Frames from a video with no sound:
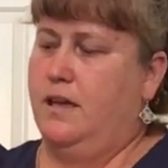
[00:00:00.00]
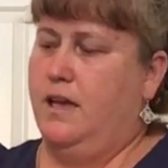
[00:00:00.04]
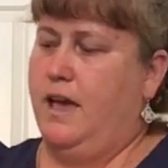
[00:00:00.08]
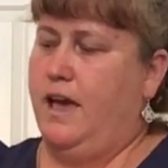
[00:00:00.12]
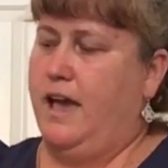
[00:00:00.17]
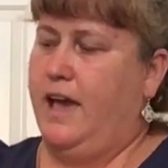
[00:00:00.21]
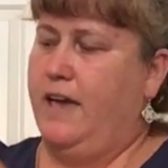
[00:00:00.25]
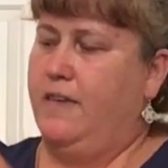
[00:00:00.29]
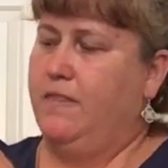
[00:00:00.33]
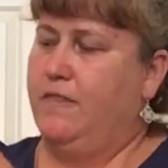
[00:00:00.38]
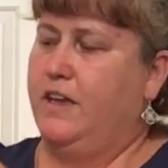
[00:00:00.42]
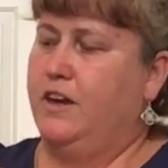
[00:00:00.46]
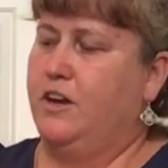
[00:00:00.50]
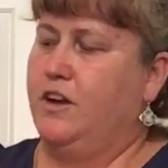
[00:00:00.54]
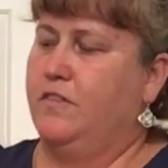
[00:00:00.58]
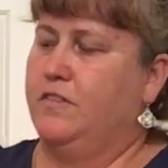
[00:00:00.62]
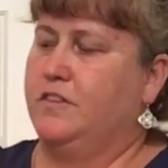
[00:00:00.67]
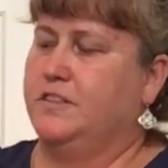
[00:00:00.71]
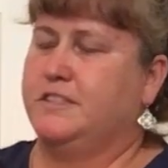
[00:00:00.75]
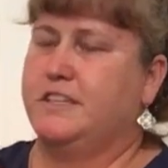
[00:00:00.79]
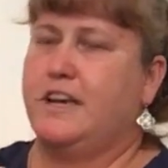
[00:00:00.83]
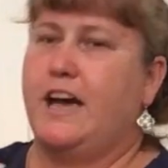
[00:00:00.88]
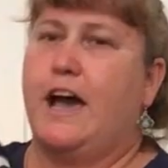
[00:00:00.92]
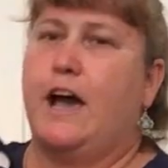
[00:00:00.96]
And then on the
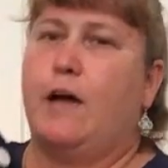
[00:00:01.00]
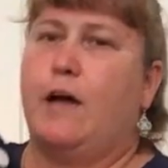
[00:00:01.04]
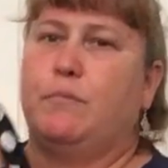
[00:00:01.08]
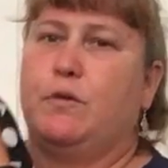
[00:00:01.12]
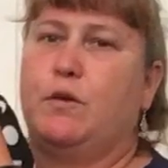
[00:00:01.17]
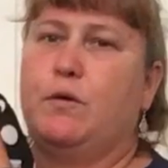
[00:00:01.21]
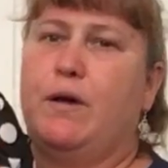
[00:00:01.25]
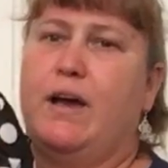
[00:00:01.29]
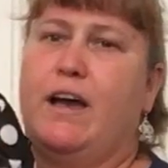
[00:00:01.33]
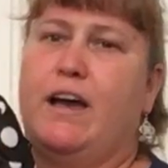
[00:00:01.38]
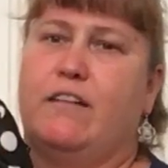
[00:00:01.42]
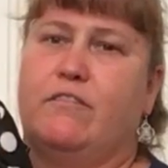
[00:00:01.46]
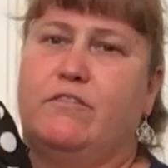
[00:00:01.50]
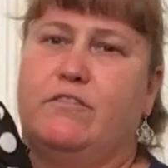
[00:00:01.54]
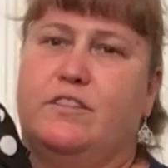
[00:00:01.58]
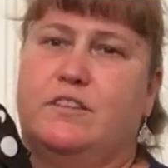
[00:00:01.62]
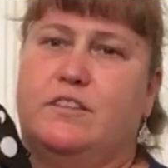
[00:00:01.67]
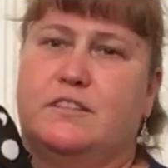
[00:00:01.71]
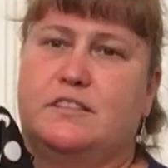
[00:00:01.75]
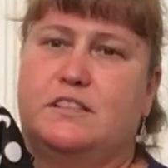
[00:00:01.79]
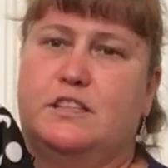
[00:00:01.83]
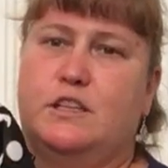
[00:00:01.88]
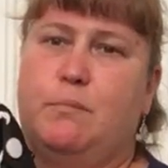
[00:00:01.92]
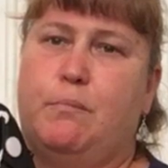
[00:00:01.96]
top, you have the
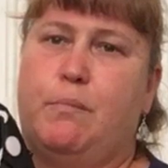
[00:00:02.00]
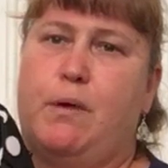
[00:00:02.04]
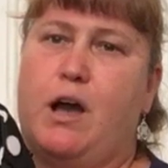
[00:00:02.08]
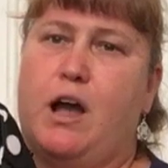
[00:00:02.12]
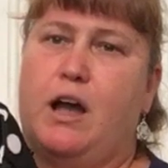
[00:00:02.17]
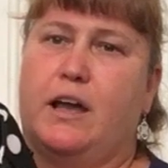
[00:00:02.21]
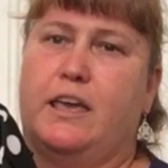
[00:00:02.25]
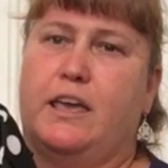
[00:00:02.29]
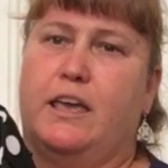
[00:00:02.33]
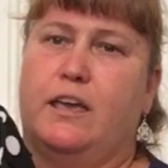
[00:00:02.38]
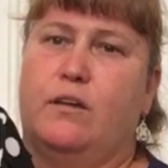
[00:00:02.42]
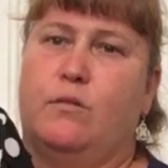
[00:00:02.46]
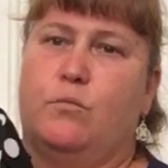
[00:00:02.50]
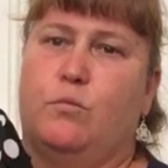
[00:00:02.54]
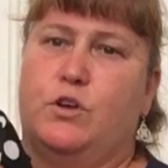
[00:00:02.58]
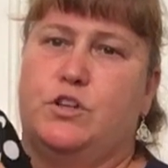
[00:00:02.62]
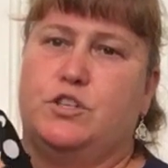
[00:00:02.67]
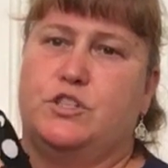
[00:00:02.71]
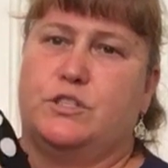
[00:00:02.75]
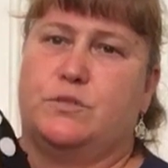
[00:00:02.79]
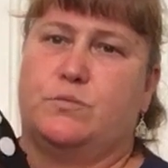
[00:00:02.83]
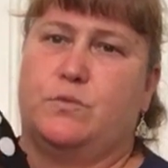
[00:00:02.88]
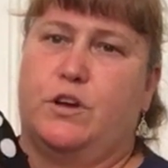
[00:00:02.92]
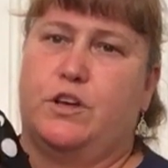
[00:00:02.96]
slip pocket, which
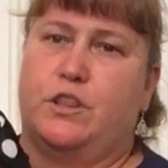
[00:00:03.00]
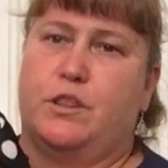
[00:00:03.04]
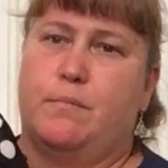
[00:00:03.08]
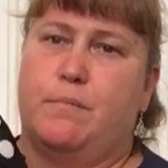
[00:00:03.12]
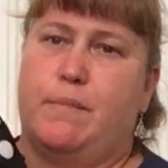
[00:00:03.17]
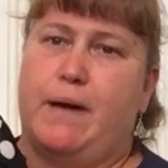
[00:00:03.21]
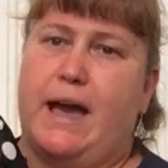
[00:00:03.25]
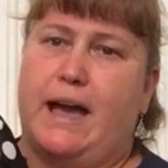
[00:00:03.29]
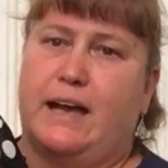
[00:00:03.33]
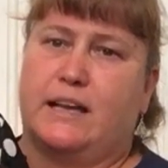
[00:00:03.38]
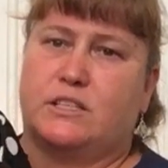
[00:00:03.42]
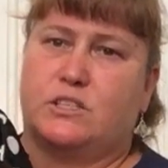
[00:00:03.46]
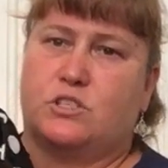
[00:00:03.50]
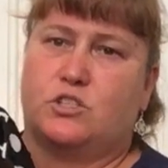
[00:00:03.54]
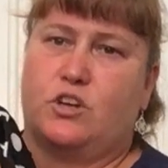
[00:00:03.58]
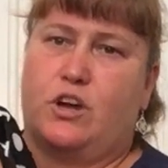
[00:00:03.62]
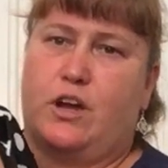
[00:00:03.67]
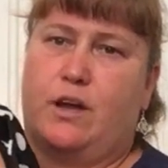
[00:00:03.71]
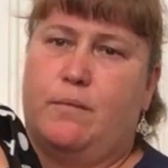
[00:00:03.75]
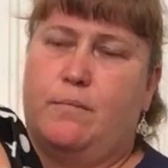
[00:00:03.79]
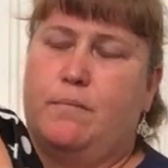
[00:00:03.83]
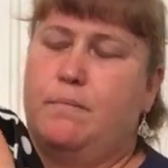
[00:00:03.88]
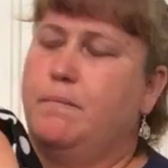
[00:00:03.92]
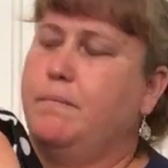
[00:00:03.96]
is where the back
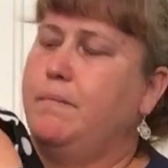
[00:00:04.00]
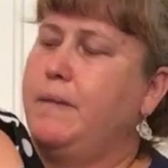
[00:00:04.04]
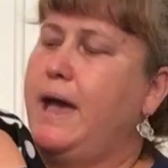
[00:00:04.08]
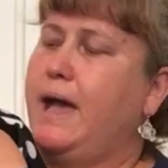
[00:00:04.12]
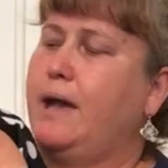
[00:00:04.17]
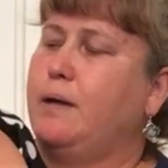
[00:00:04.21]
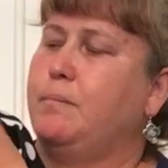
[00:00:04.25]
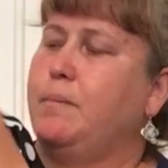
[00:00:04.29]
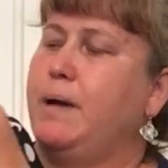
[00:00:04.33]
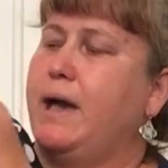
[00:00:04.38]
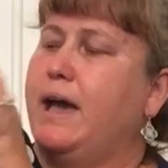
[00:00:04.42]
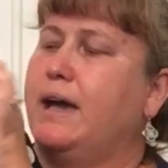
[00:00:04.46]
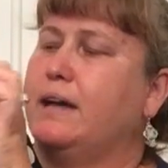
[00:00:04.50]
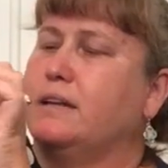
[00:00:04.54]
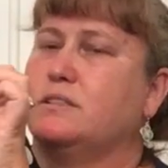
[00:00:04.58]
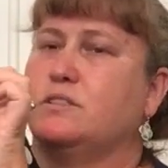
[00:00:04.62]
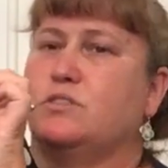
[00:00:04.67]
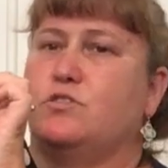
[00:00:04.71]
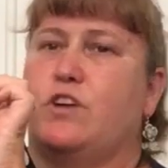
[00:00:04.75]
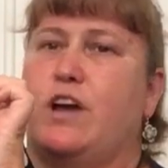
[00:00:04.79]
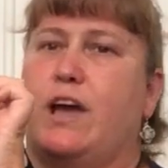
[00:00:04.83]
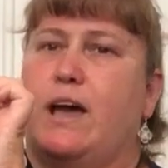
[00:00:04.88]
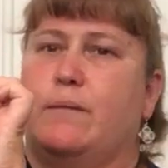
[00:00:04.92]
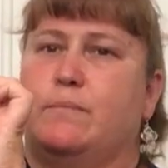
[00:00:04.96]
strap, backpack
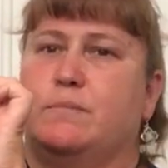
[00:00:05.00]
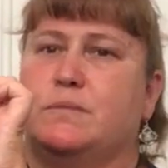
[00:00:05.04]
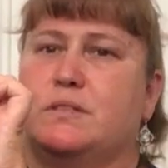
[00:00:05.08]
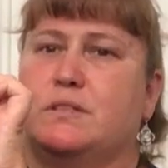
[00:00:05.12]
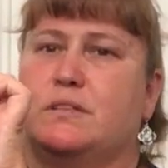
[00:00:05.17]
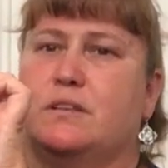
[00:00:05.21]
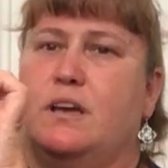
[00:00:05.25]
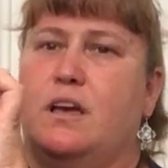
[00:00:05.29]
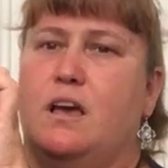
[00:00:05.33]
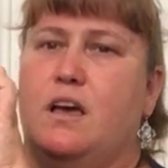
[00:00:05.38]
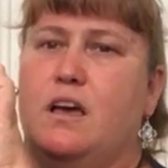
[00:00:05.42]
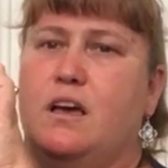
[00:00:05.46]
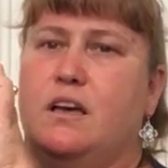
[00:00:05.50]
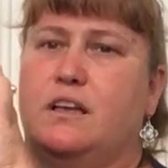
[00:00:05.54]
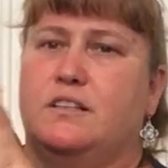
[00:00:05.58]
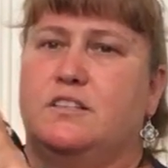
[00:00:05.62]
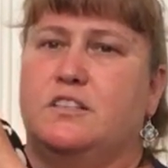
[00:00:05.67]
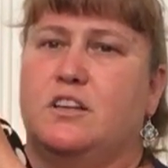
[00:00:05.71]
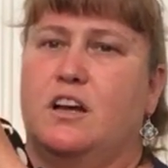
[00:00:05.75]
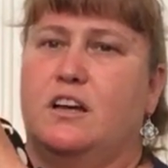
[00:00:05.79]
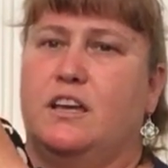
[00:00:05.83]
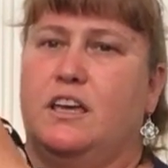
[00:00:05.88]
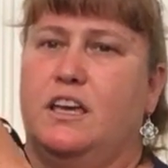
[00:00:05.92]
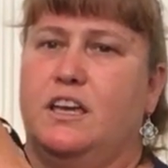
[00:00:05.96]
straps
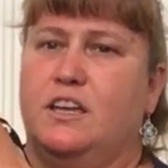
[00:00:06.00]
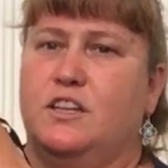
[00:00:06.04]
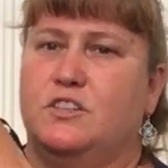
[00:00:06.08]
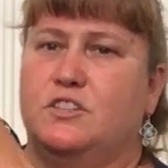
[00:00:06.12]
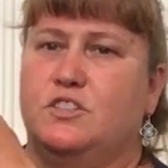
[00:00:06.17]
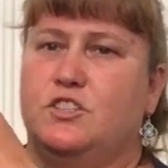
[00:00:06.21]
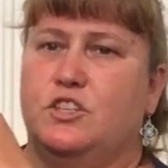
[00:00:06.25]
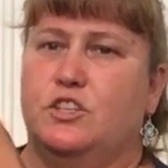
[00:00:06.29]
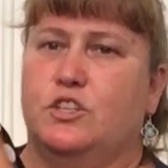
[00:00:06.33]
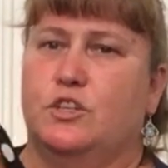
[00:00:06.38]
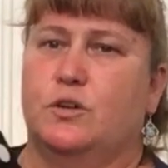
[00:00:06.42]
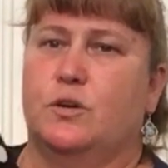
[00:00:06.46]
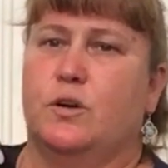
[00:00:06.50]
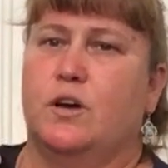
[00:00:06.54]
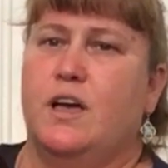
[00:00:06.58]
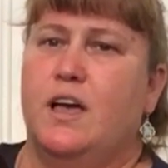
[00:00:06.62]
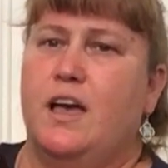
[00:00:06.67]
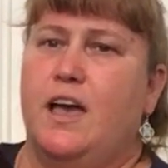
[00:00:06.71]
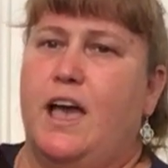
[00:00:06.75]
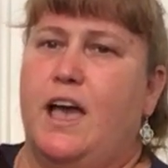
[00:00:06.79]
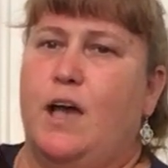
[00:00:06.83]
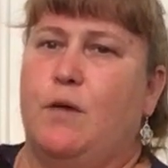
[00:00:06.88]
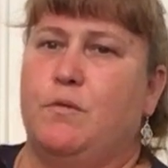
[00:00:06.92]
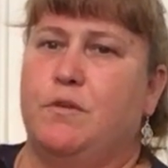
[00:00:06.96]
tuck into.
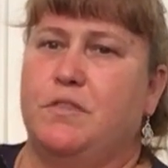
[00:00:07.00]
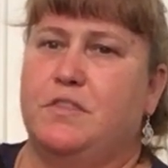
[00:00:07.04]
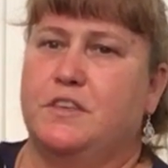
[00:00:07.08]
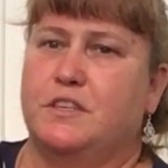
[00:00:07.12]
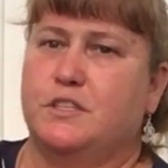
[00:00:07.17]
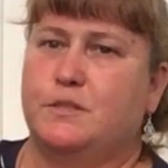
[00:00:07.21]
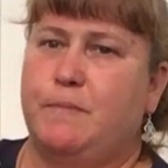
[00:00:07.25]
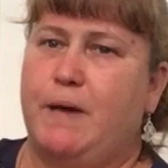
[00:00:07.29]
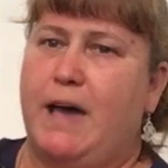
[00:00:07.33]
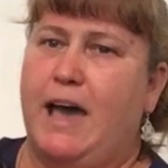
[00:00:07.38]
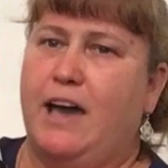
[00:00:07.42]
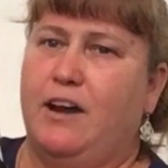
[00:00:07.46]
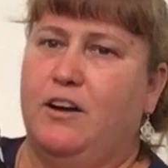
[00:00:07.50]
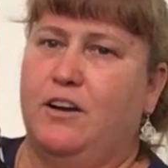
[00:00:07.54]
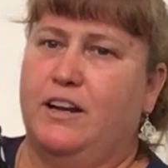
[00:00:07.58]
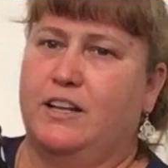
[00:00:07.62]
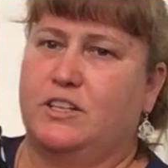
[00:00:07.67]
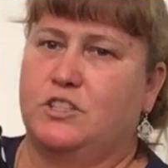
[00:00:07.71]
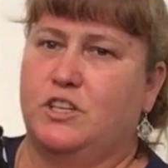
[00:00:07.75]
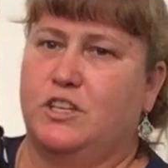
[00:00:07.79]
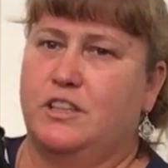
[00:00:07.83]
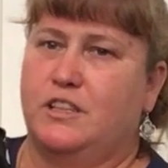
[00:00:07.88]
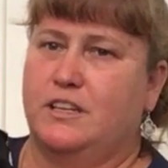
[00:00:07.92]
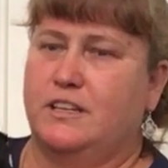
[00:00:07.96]
And with this pattern,
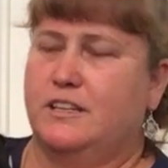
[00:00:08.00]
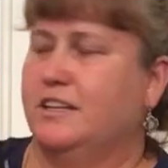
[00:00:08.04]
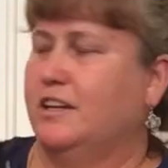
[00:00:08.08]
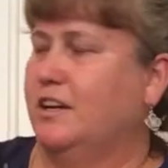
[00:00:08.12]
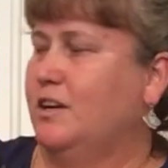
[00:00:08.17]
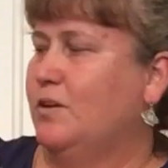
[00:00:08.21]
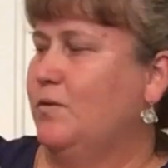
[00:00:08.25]
actually, they tuck